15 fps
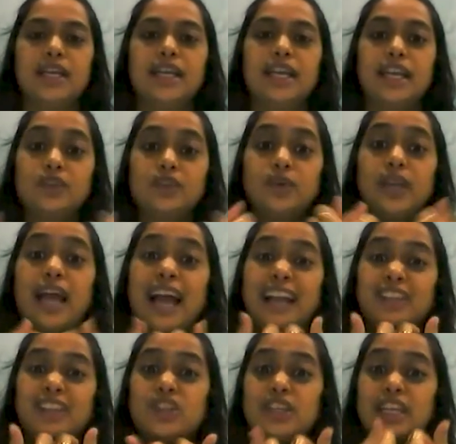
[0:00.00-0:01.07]
It will
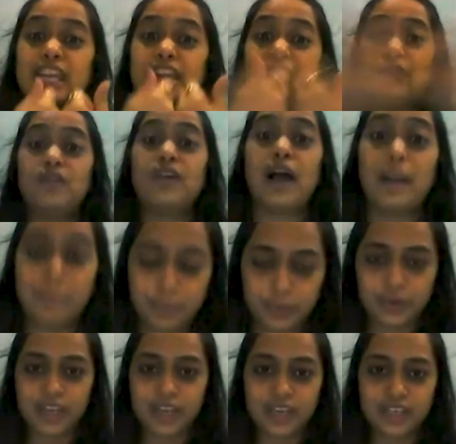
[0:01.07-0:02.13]
actually
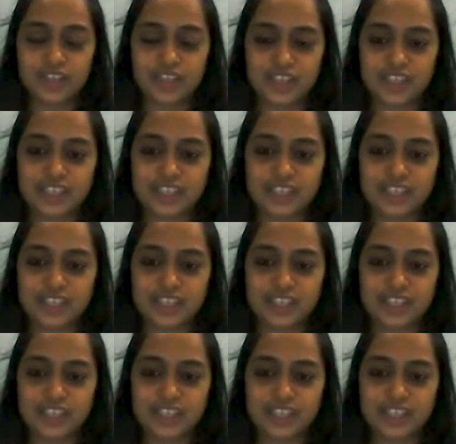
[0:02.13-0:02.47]
evaporate.